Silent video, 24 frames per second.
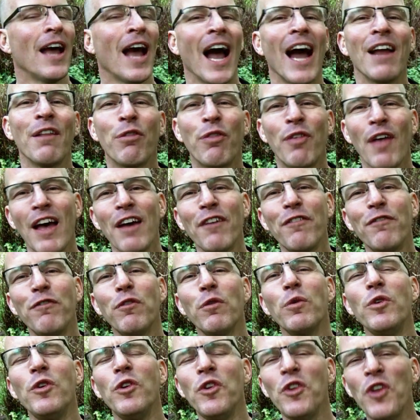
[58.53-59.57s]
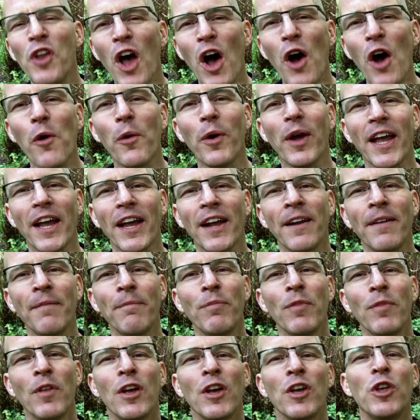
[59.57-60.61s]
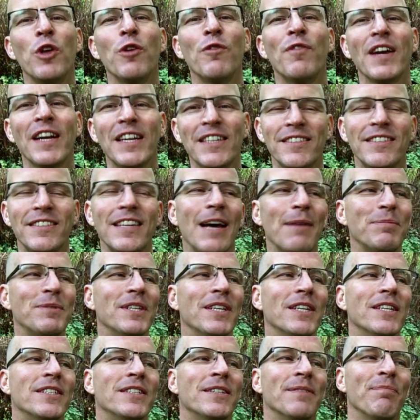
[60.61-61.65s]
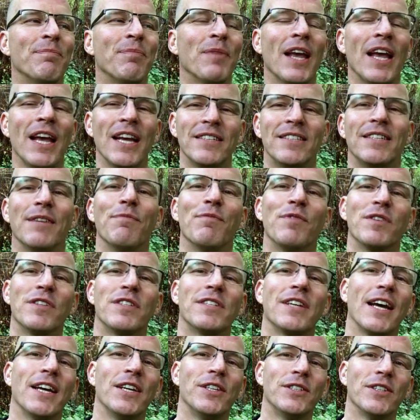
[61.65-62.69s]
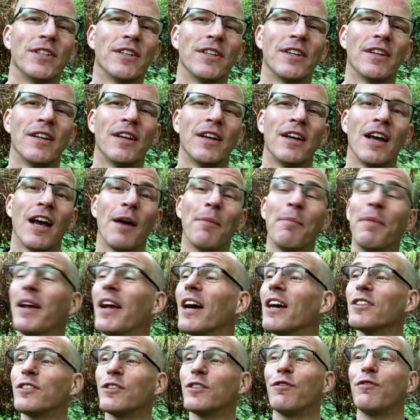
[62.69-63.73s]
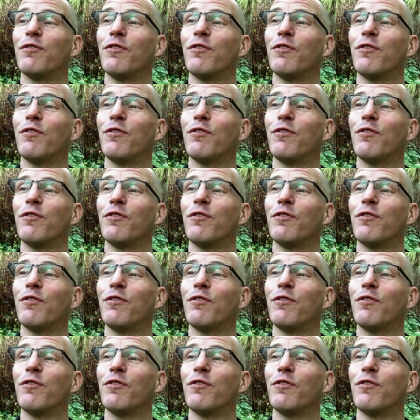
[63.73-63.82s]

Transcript: and therefore knowing you've accepted his invitation and begun to